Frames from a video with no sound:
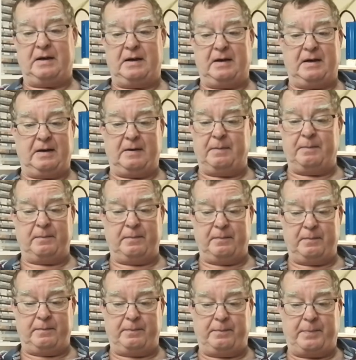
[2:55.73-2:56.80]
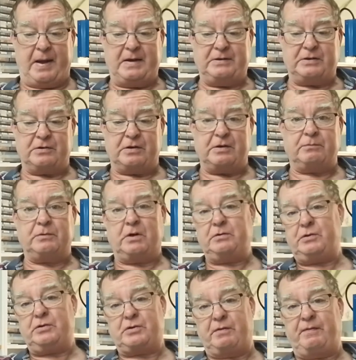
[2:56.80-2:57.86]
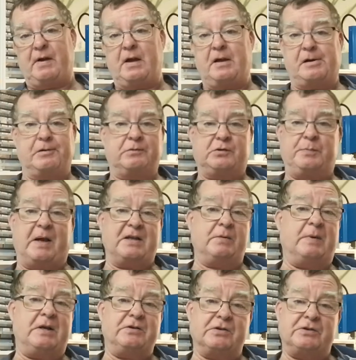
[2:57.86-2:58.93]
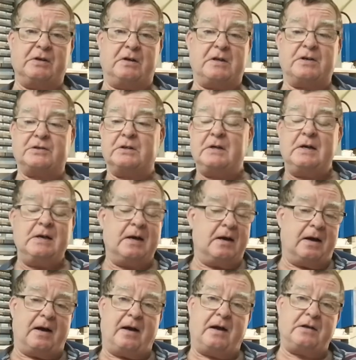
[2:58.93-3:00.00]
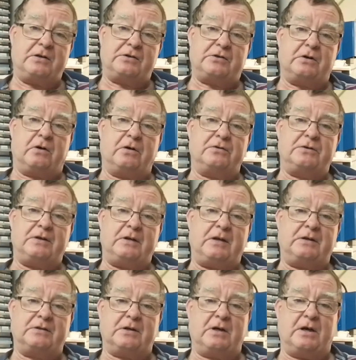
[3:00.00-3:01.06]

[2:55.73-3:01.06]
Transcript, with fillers: um, basically, just to, uh, spend a minute just telling you this, I started